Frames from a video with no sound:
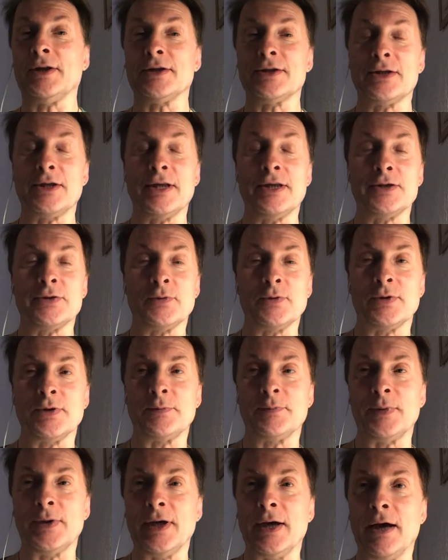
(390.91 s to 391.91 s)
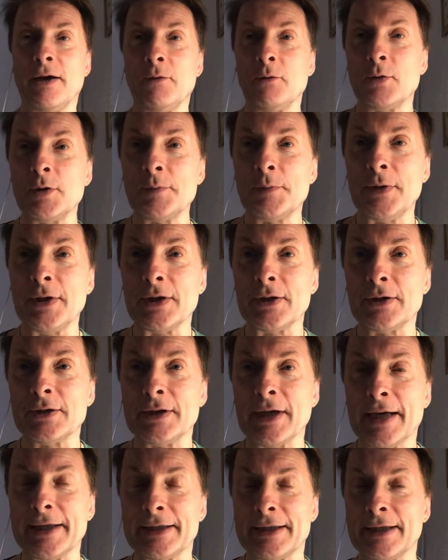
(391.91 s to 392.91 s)
this would be a good
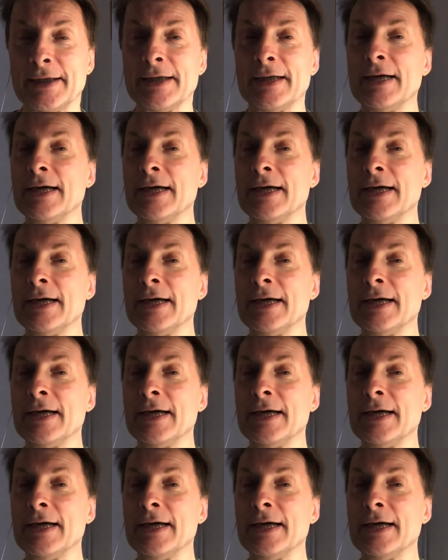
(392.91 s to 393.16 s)
idea,